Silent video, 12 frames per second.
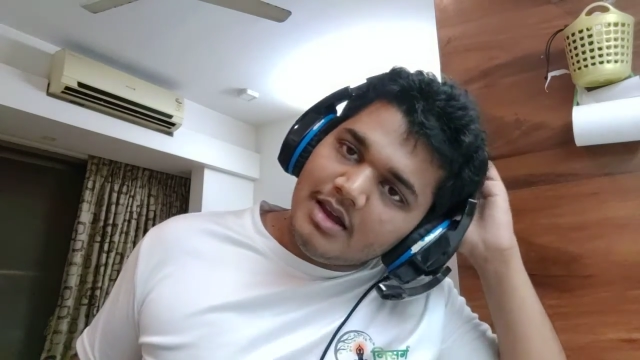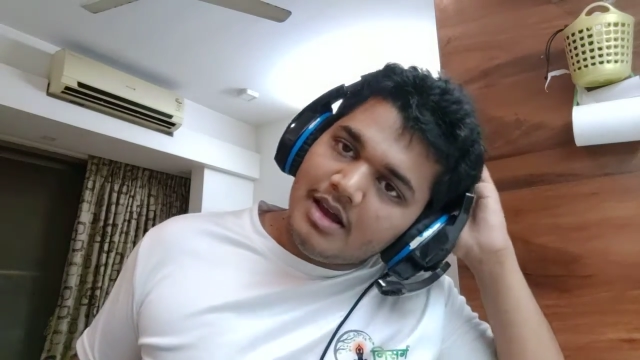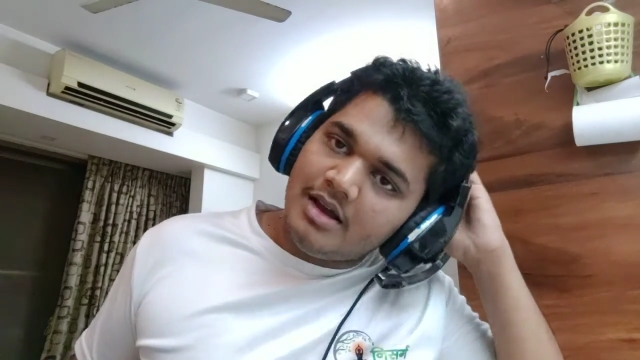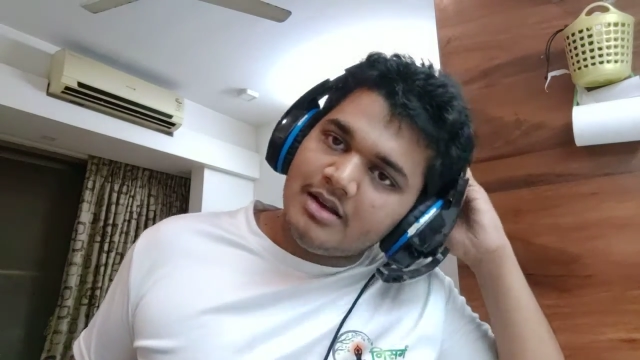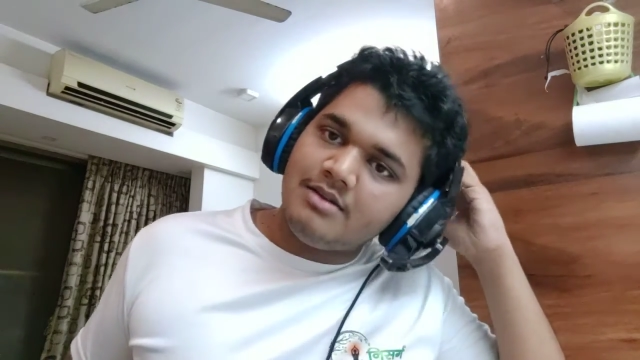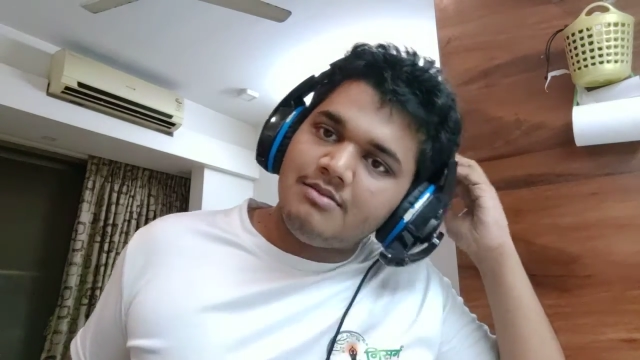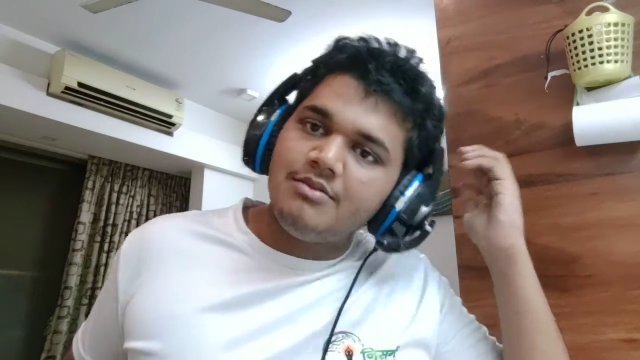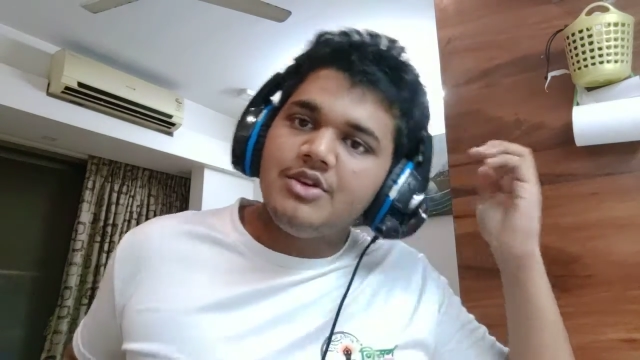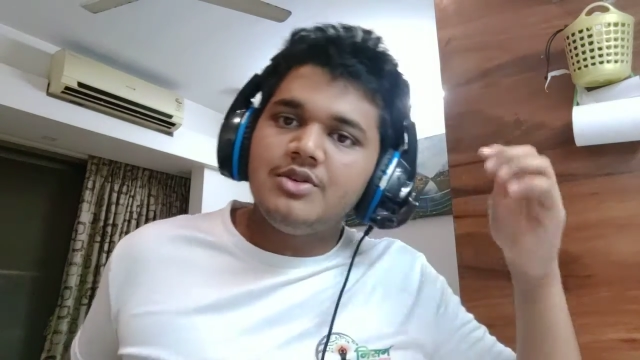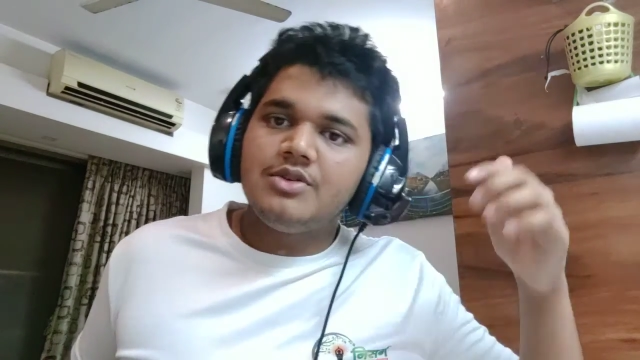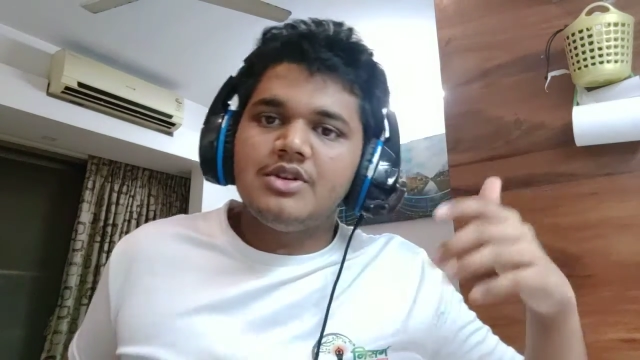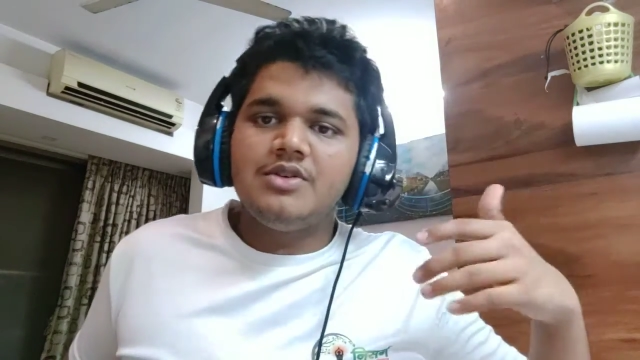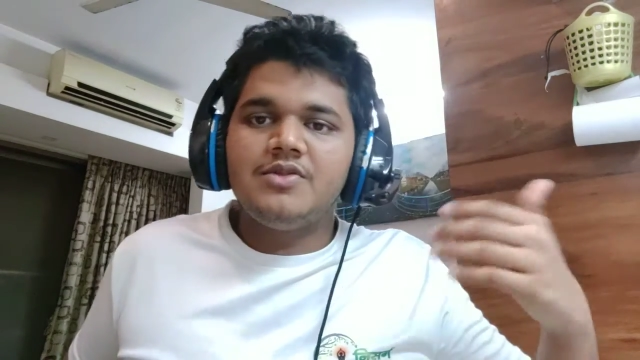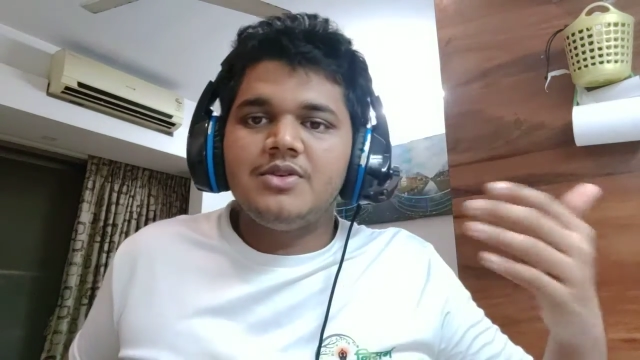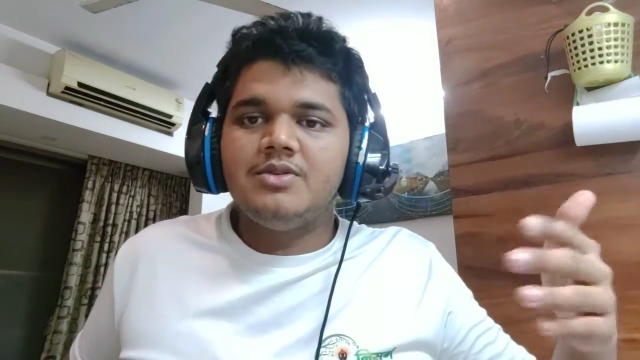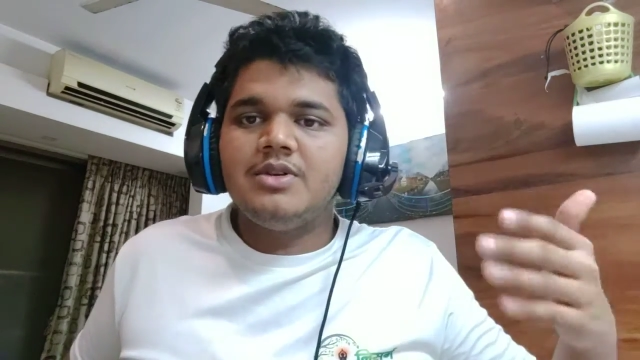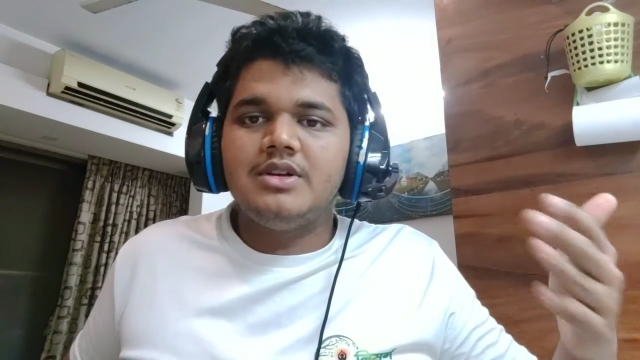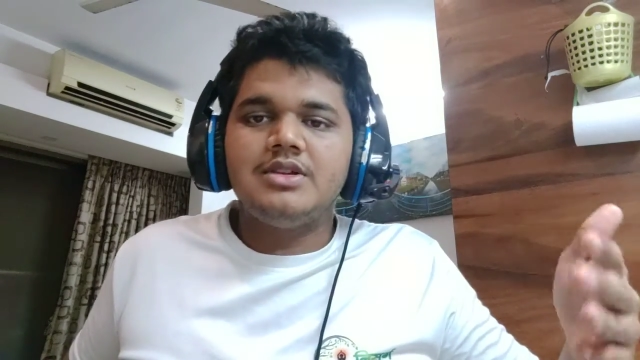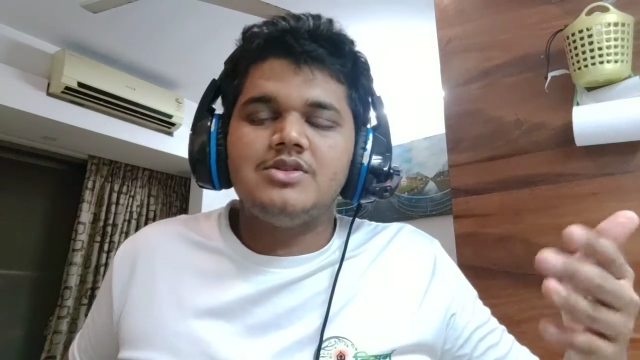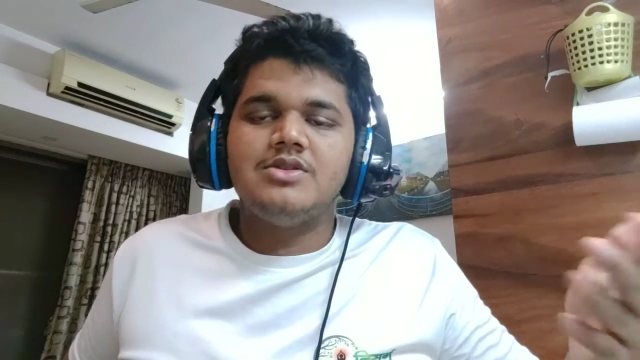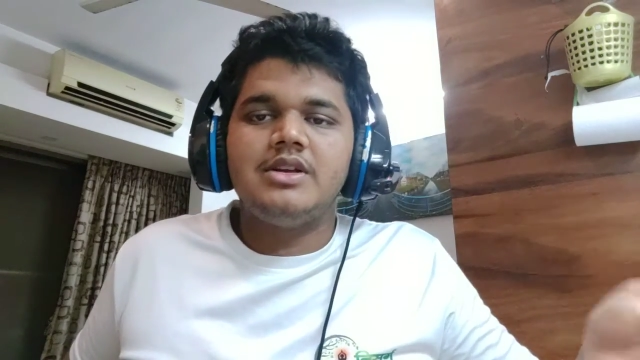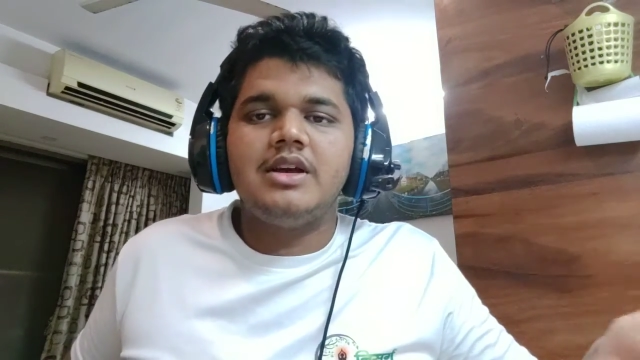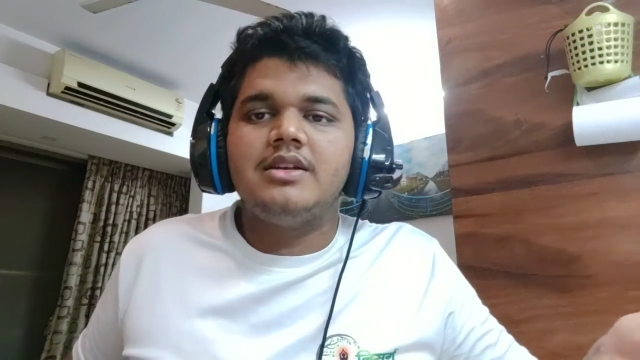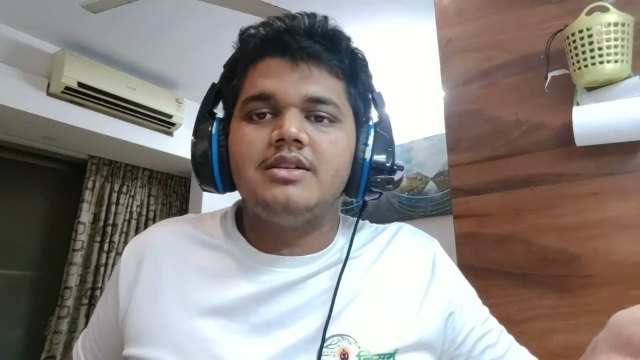and in a few days
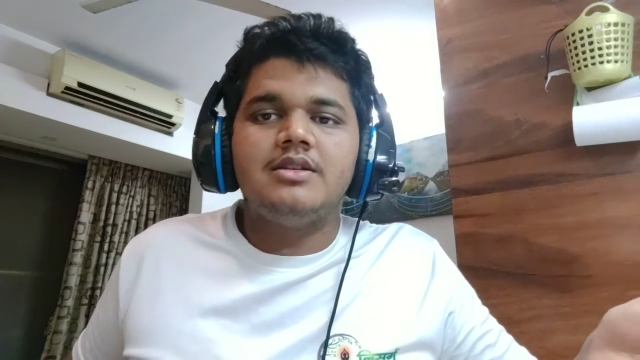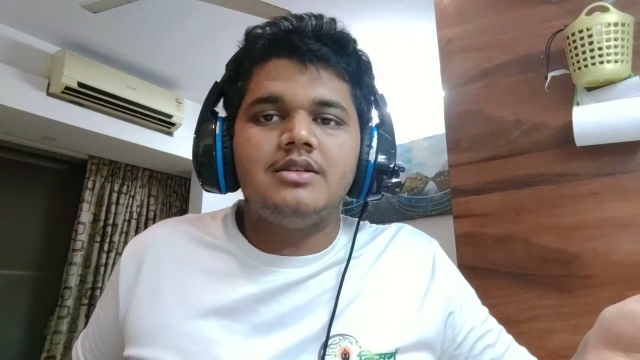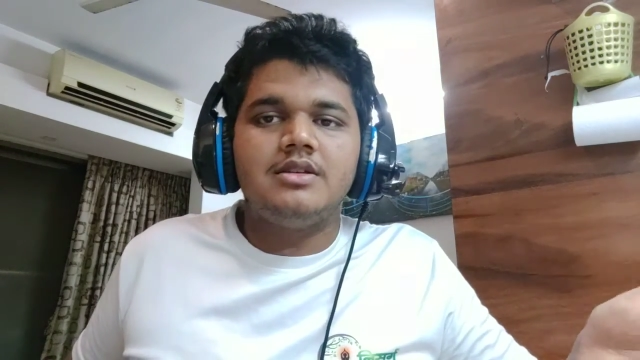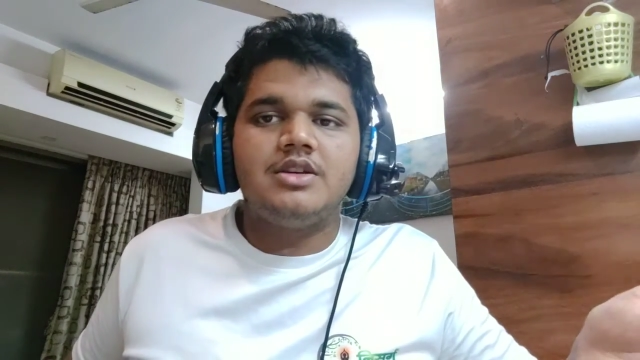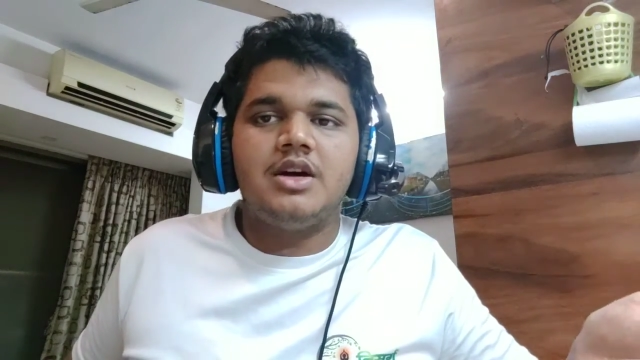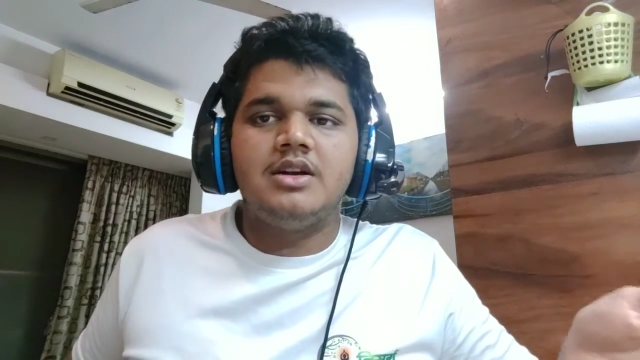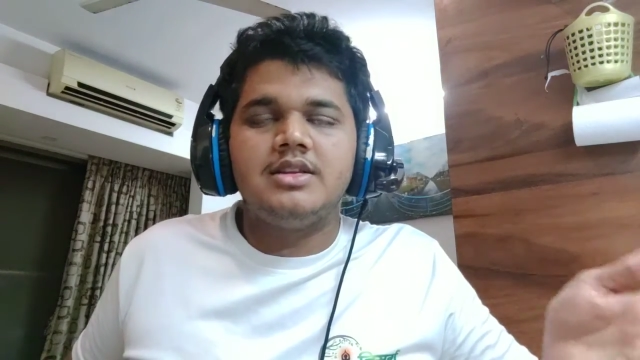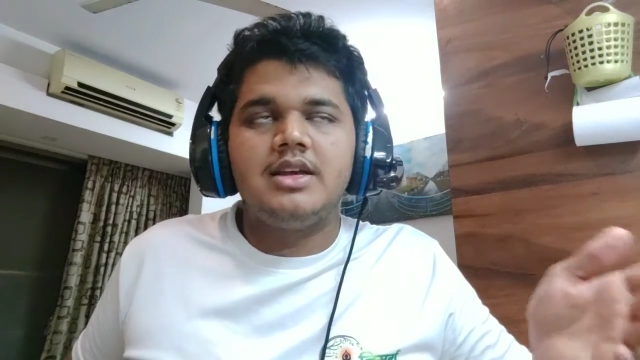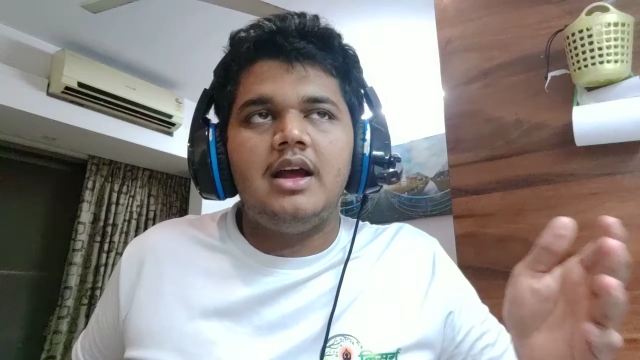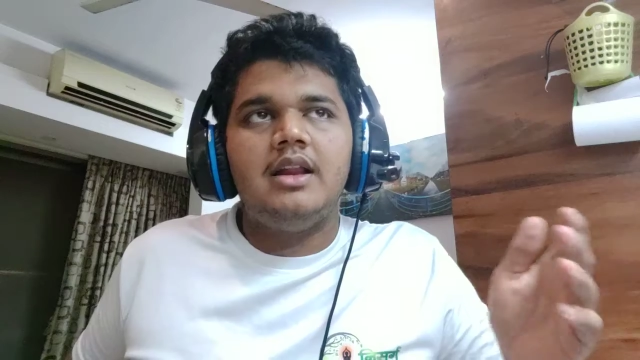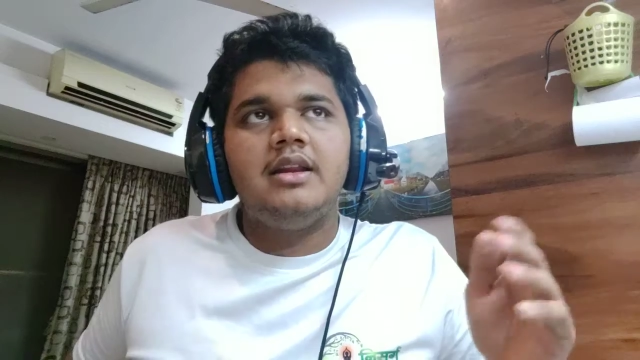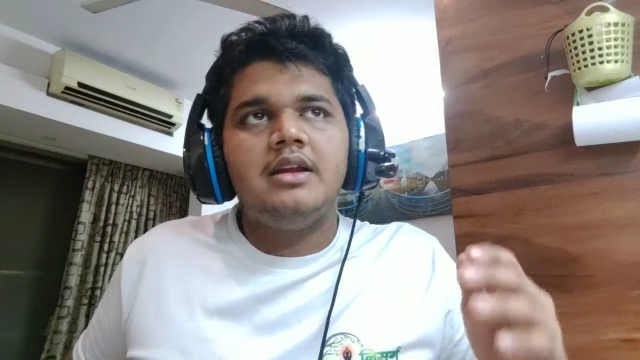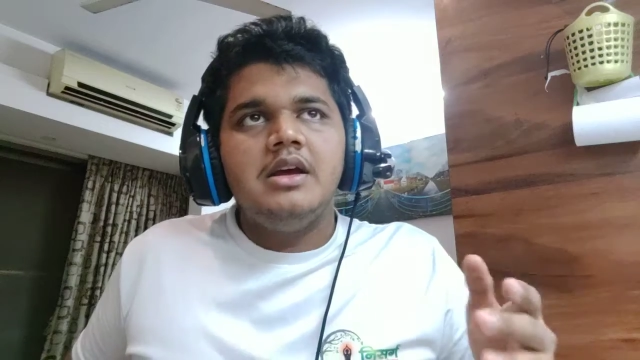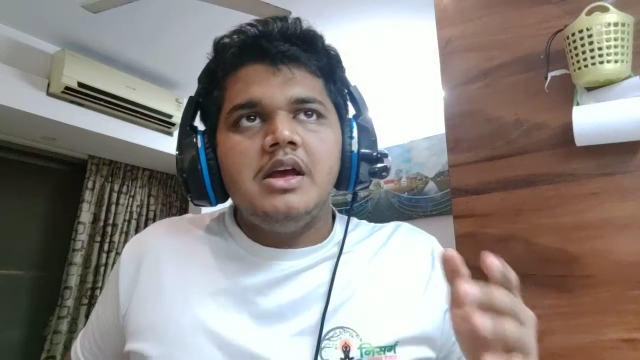you'll get a chance. And